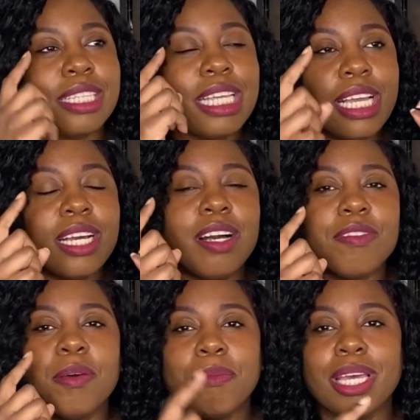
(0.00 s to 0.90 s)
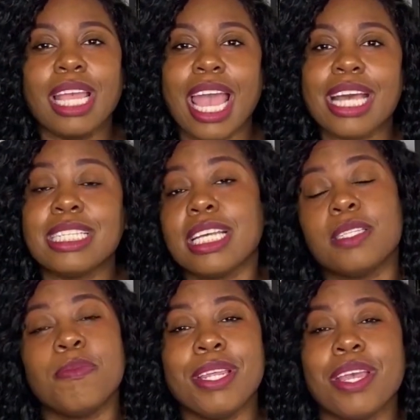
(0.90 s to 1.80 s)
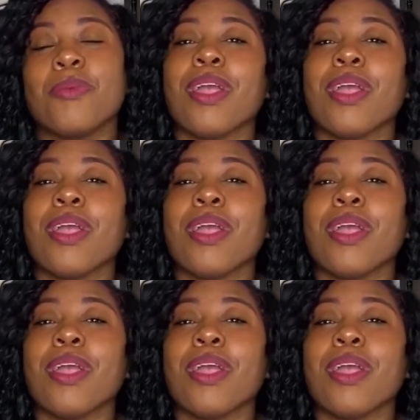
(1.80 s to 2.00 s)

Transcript: think of the money as they spend it.